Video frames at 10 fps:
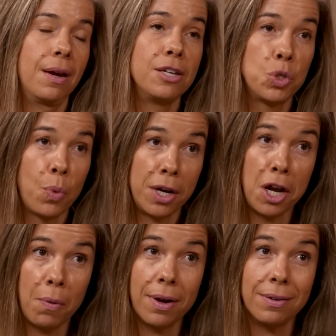And do you want to
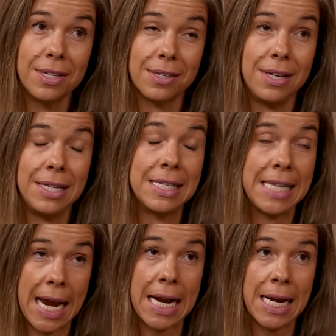know what is
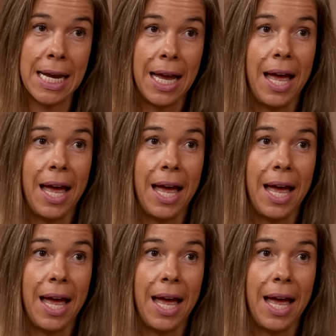insane? Yes.